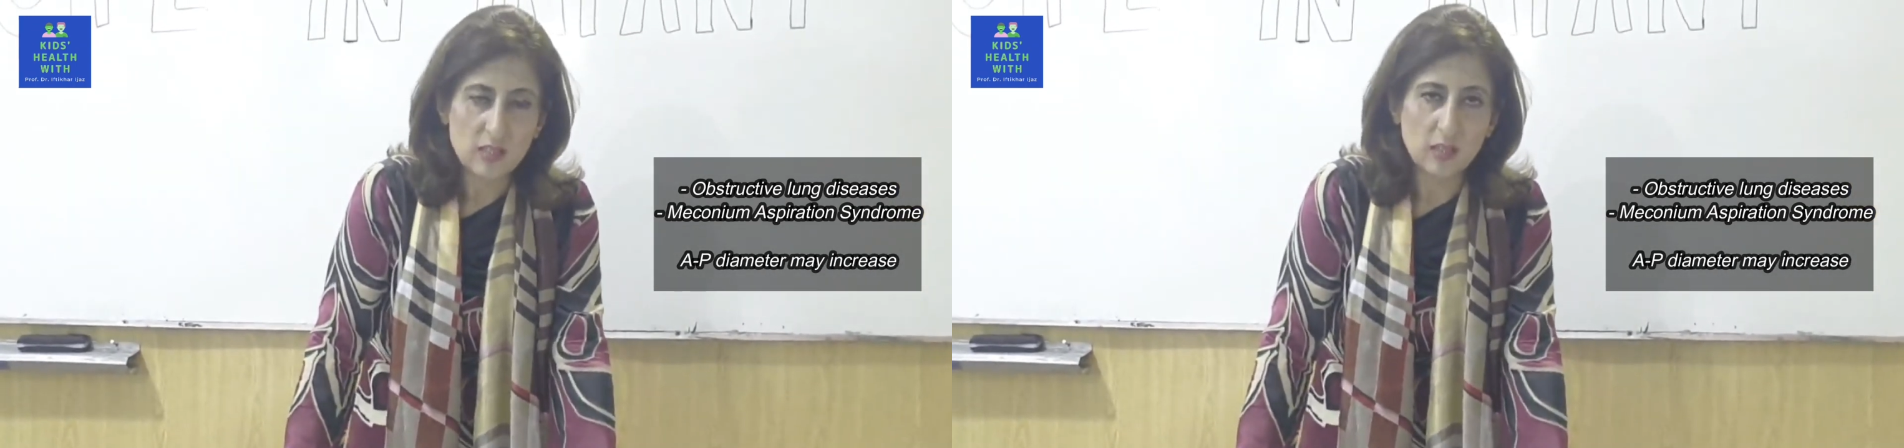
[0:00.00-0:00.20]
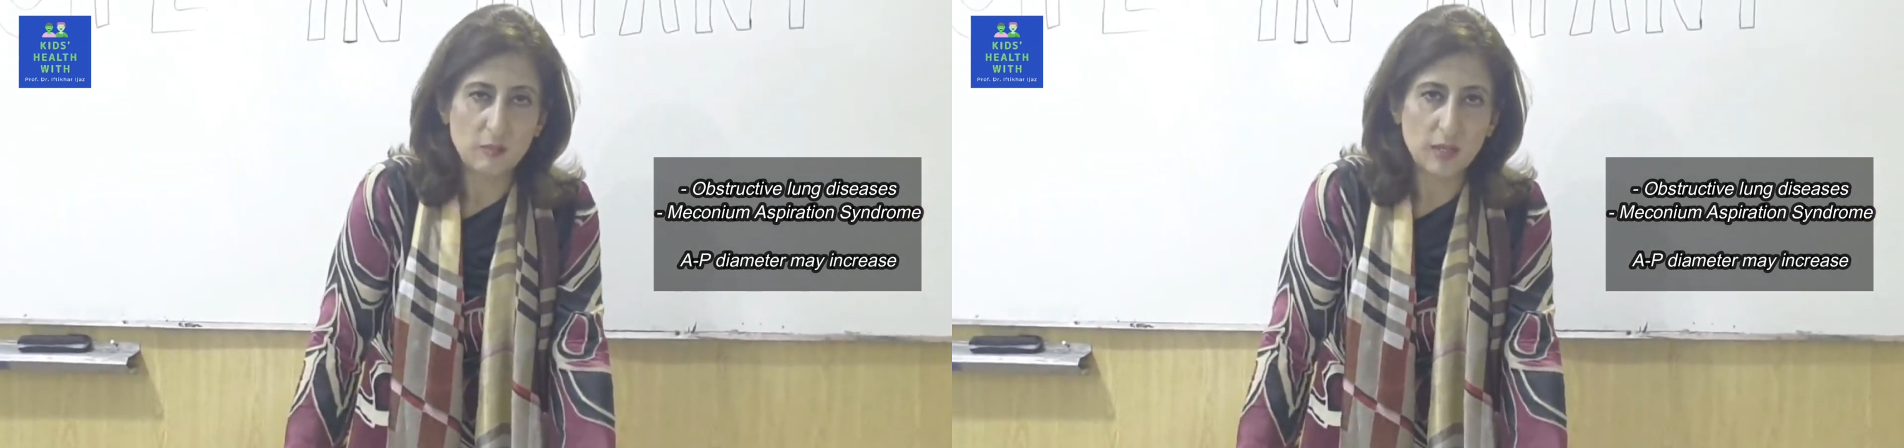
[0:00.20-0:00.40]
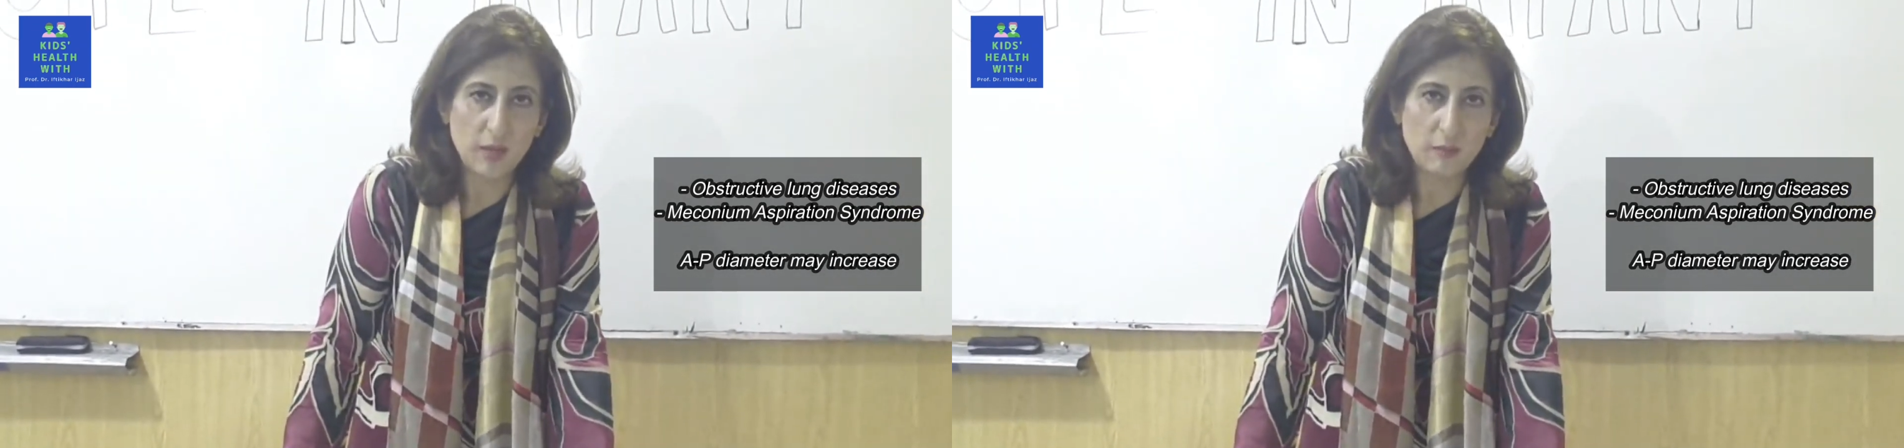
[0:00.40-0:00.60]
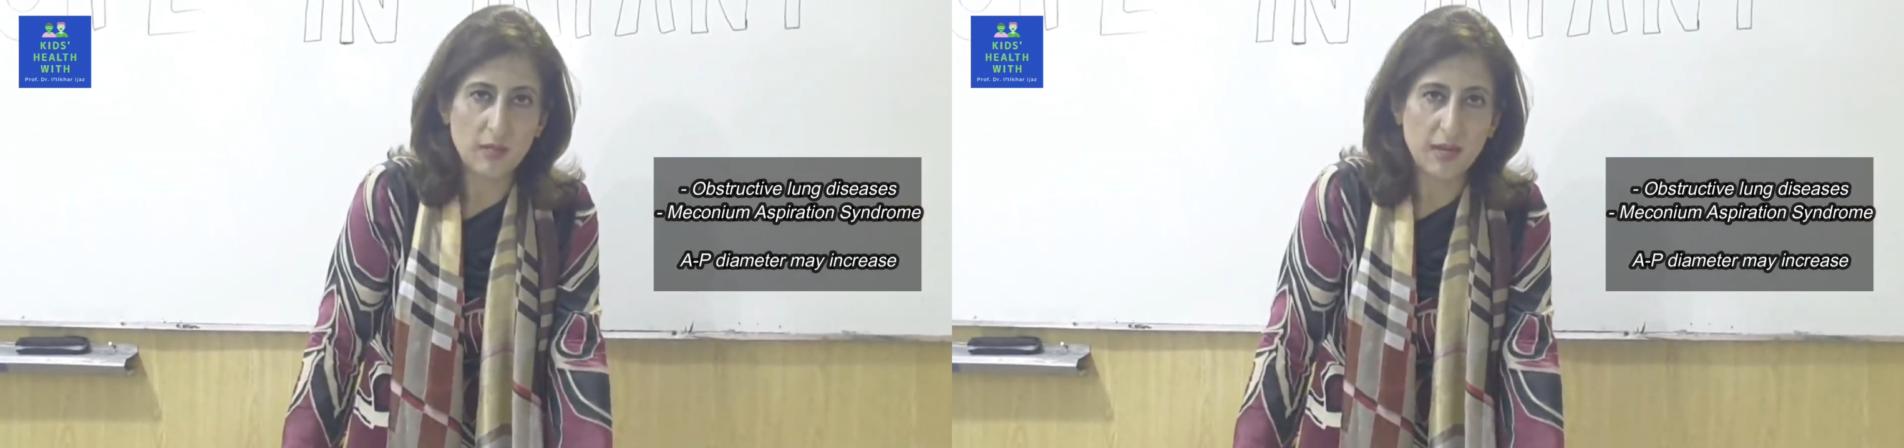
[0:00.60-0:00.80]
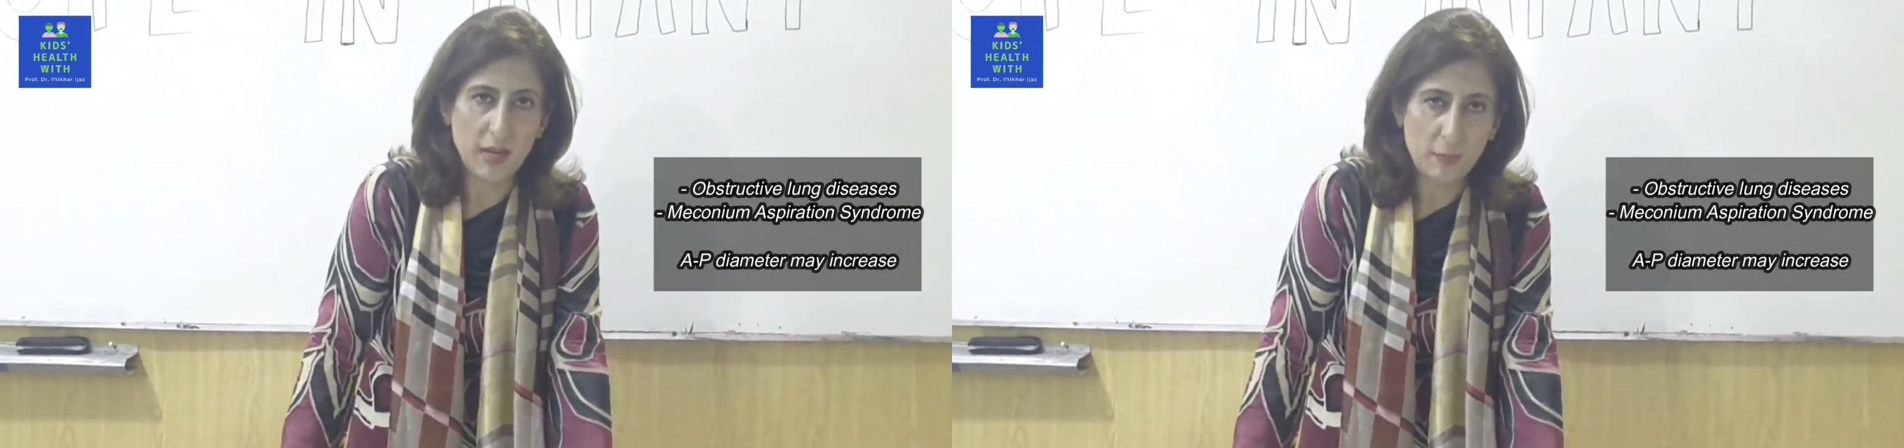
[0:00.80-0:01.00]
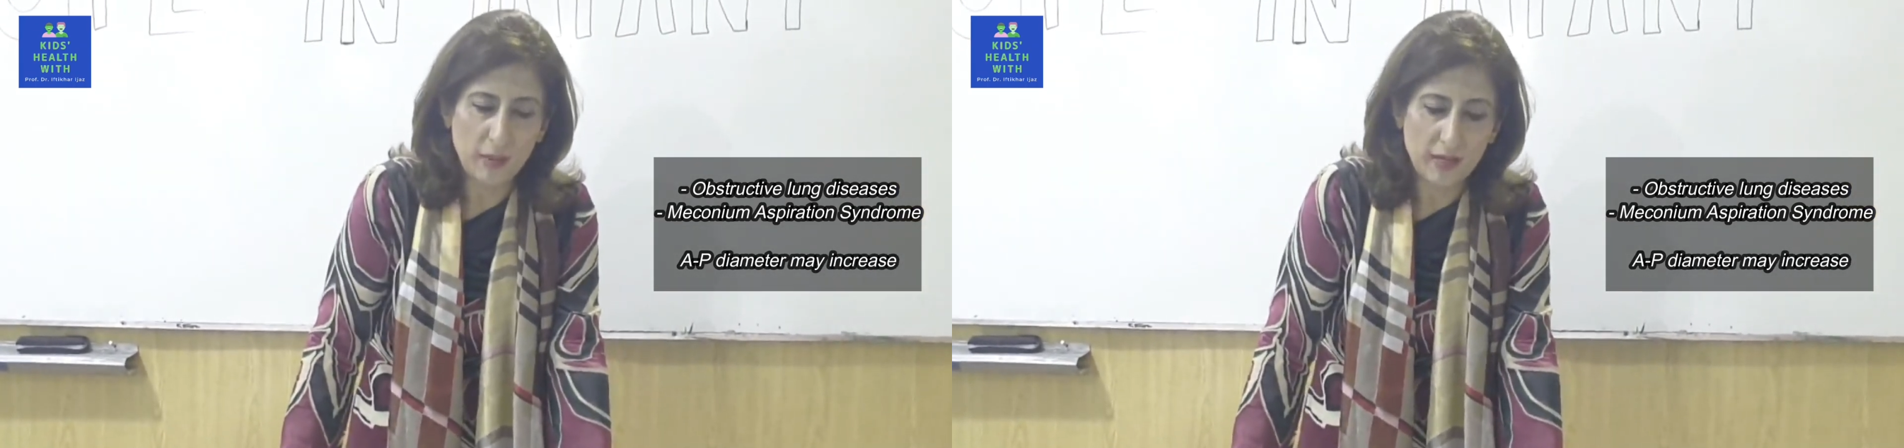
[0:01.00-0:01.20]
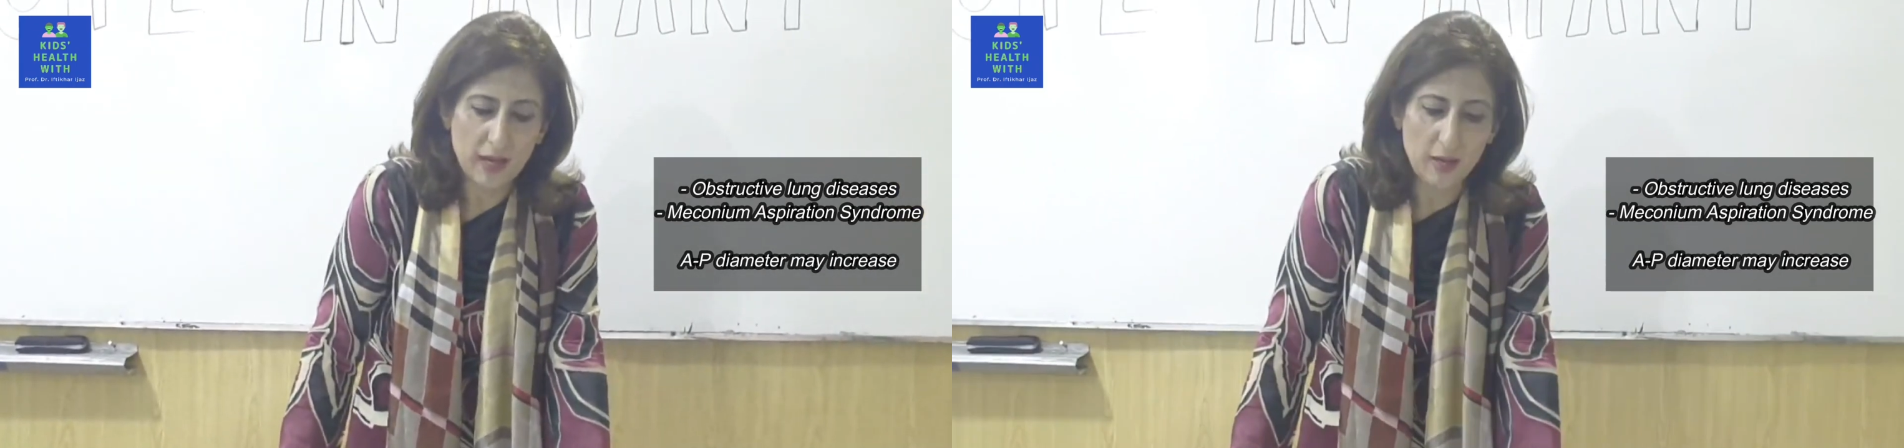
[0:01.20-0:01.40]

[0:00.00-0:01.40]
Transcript: sometimes the AP